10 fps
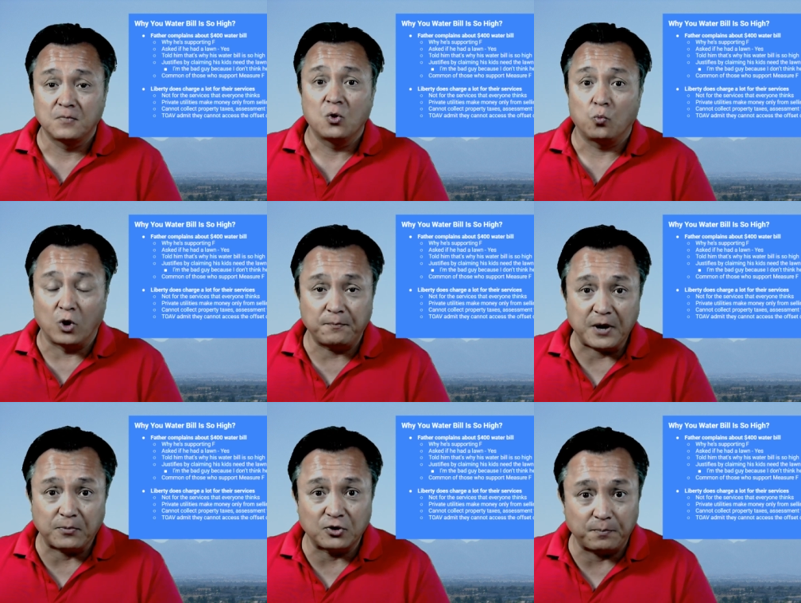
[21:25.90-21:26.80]
what
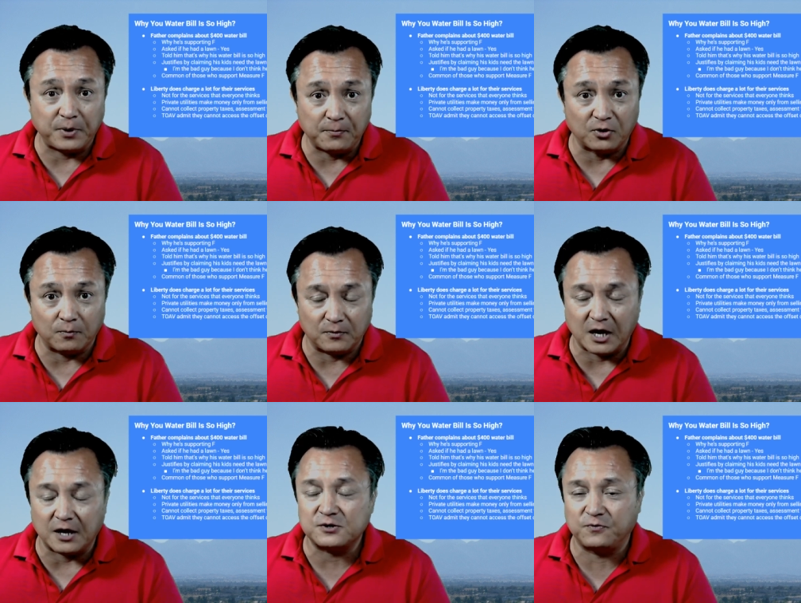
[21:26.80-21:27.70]
people don't, people don't,
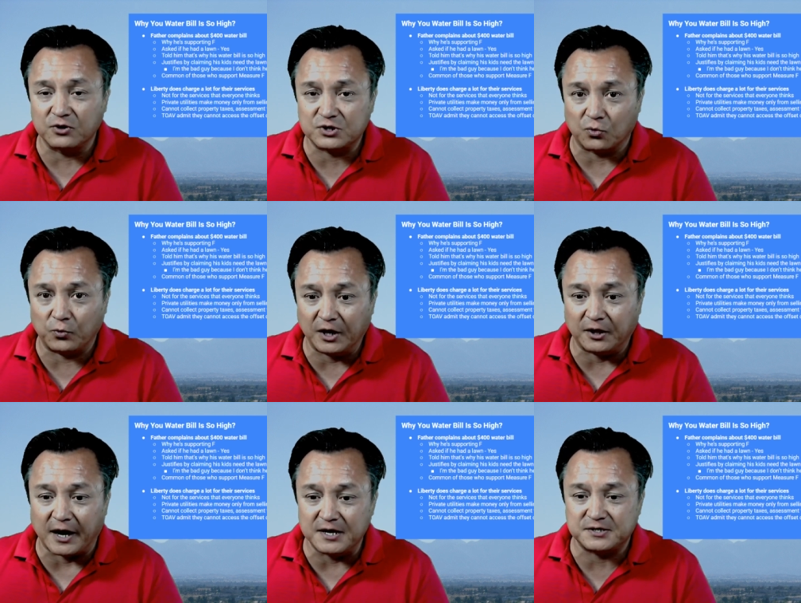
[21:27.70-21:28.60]
lots of folks don't
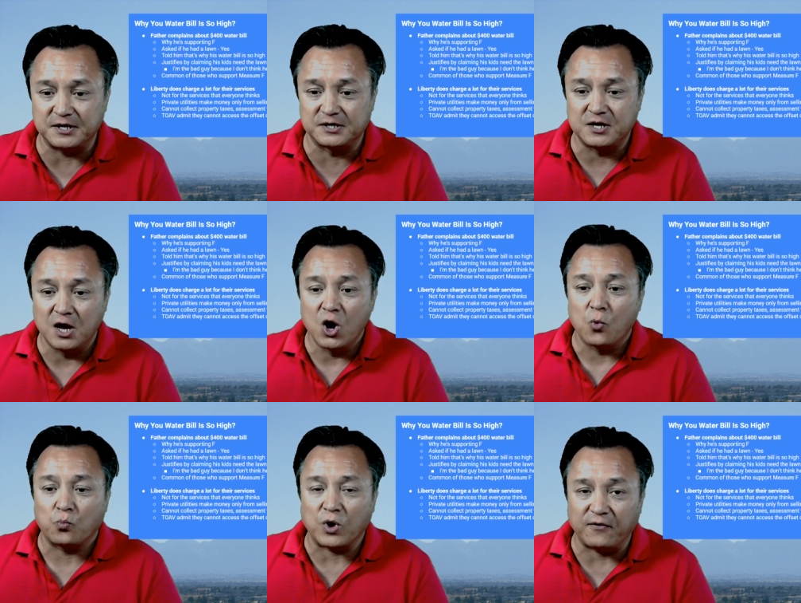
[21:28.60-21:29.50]
realize is
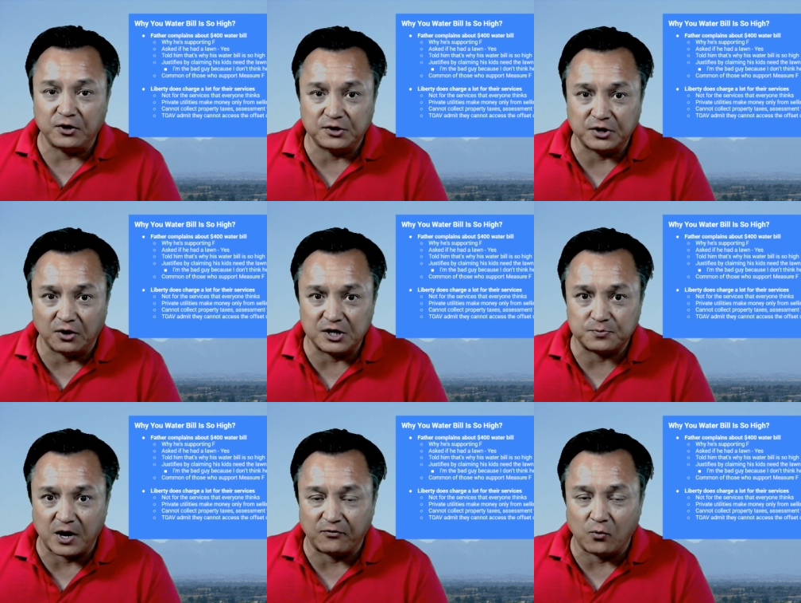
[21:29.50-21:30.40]
private utilities,
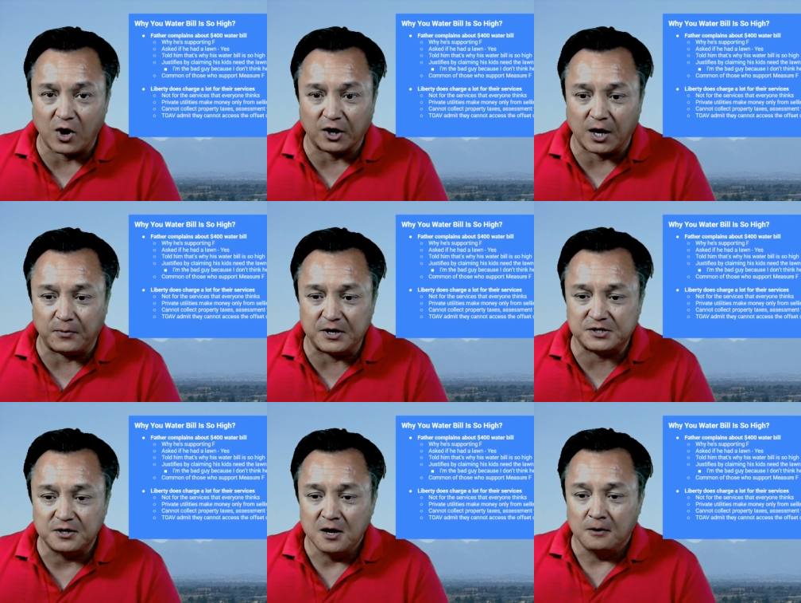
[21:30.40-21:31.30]
private water
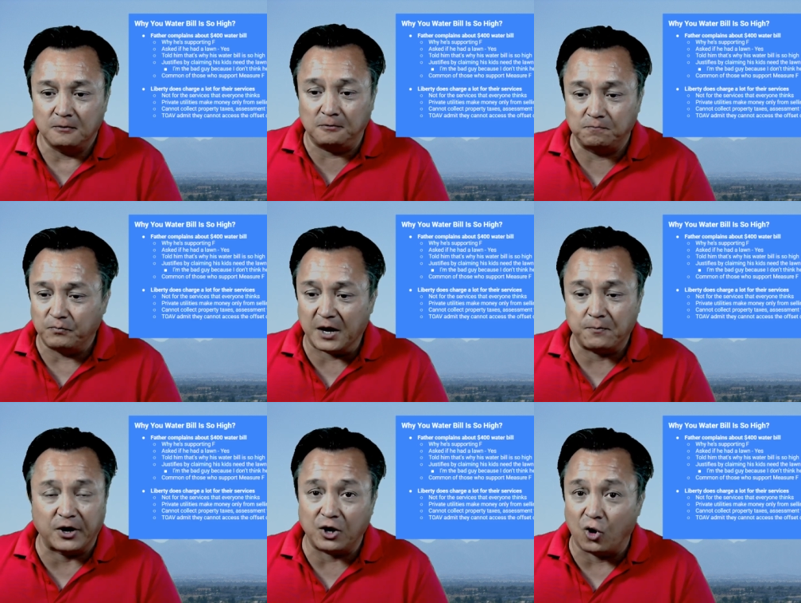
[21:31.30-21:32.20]
companies make
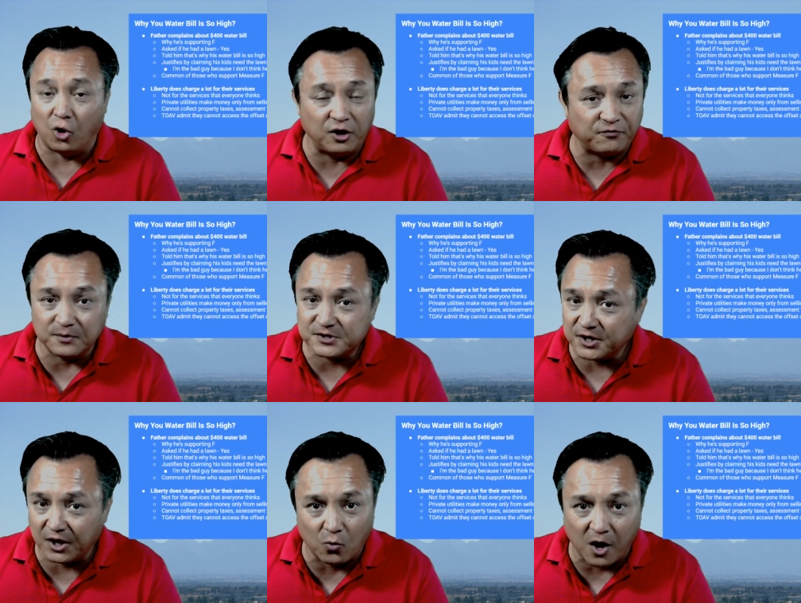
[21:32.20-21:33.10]
money only from
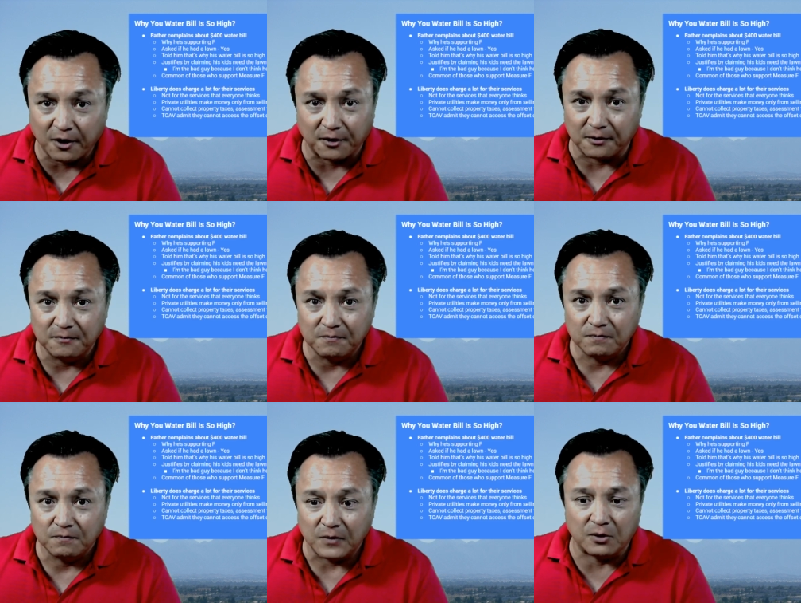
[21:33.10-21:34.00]
selling water.
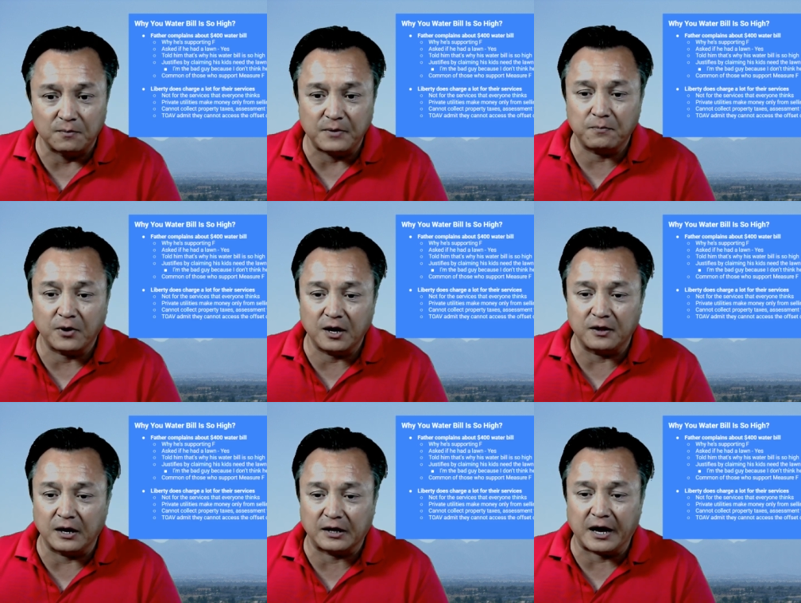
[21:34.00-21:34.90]
They don't make money.
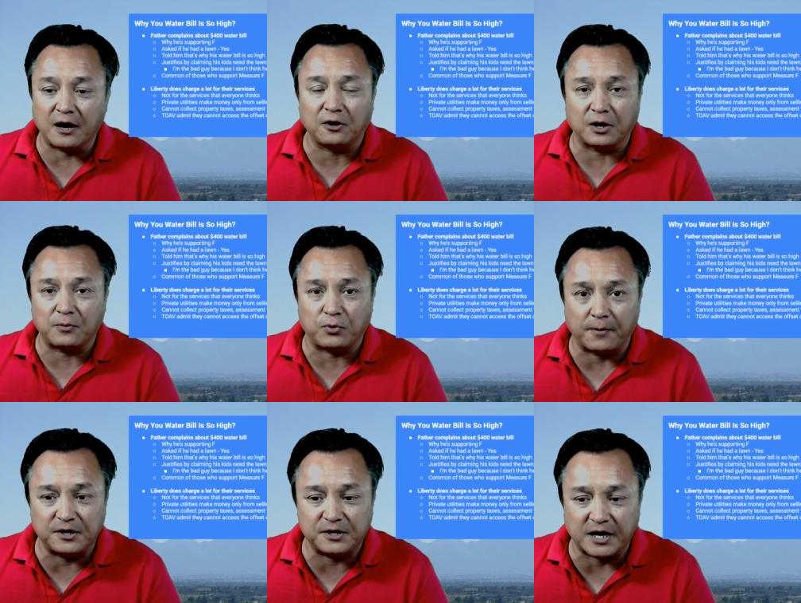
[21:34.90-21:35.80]
They cannot collect
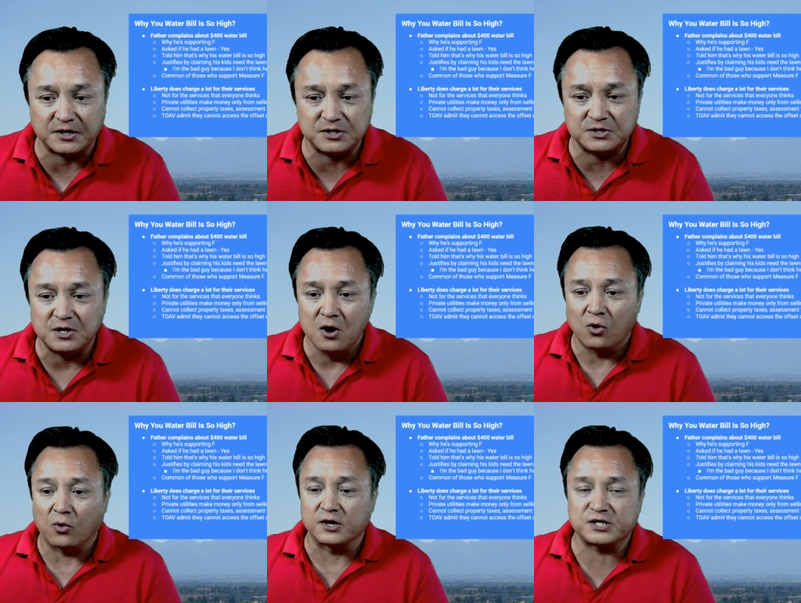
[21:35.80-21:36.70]
property taxes
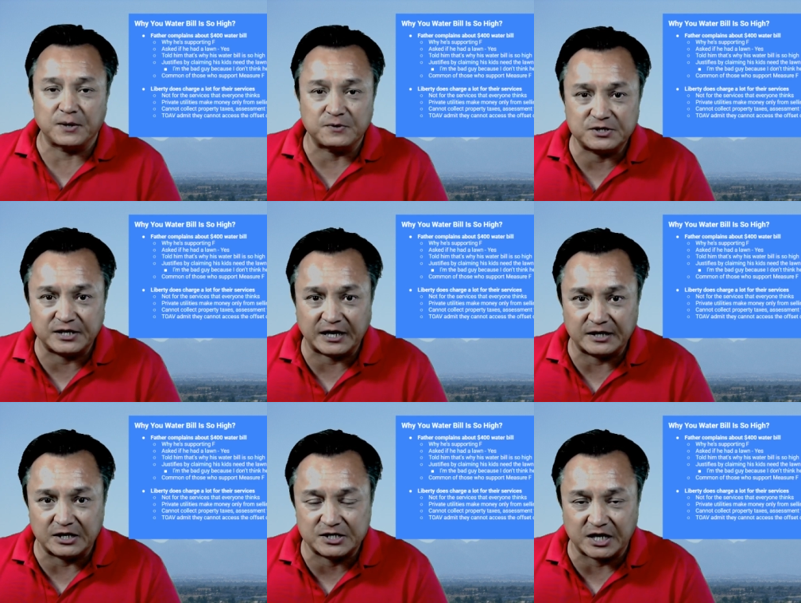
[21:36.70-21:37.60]
or
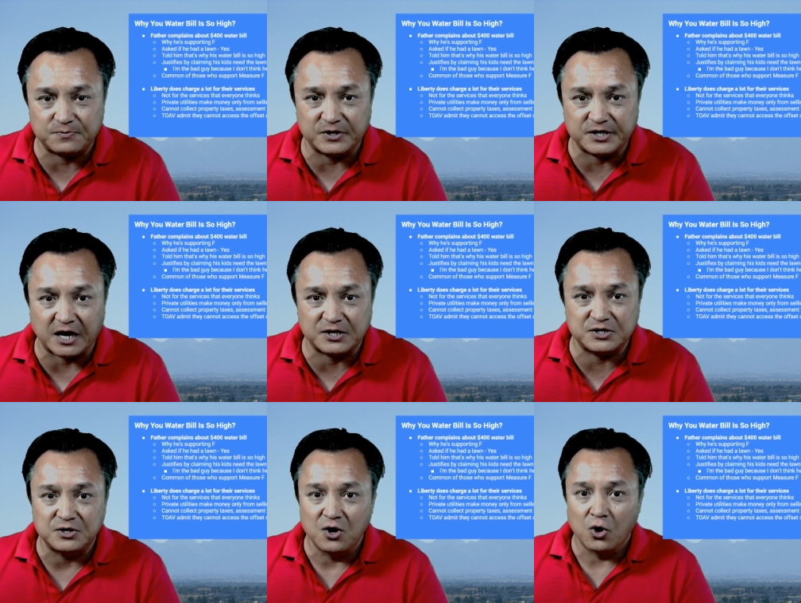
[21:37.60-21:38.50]
assessment
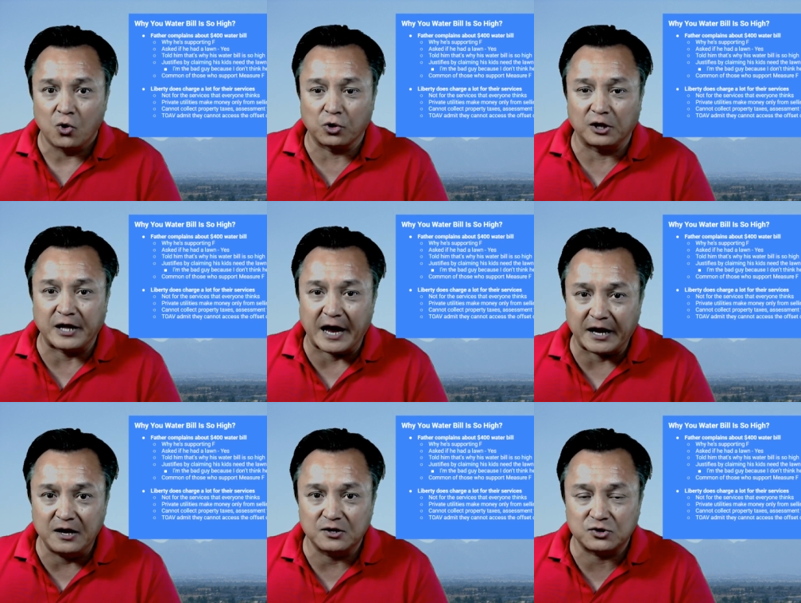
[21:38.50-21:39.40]
taxes or the
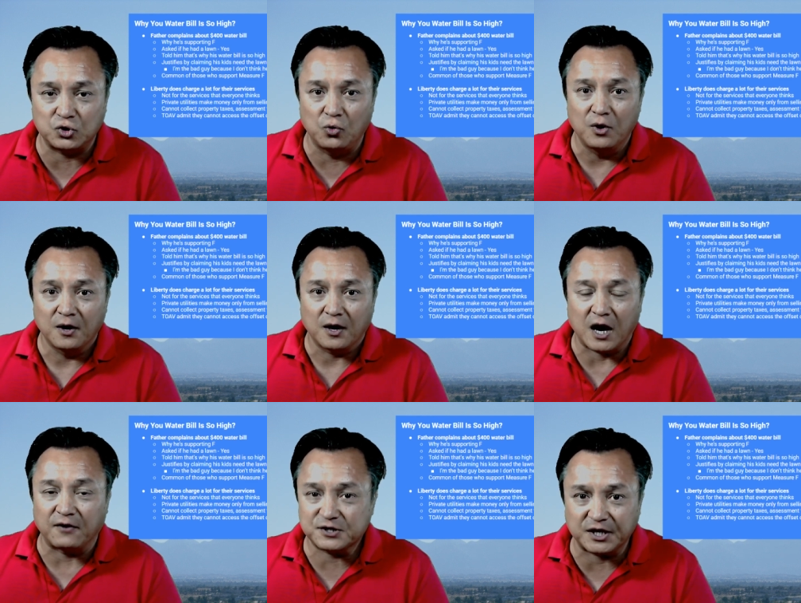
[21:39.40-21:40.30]
liking to
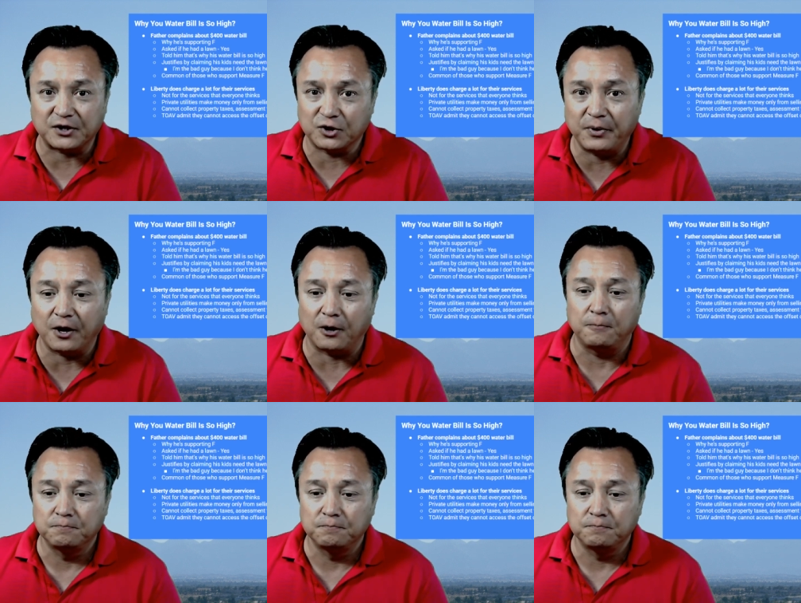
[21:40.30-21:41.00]
offset their bill.